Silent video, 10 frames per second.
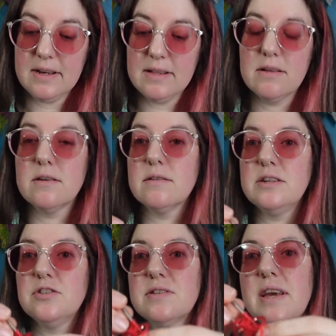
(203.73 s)
I literally
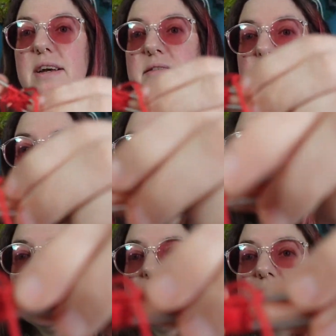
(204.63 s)
just cast this
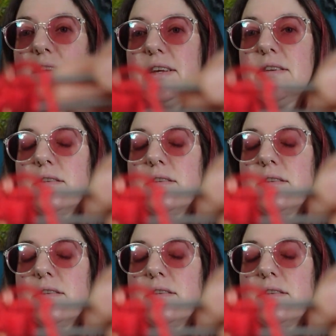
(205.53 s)
on last night,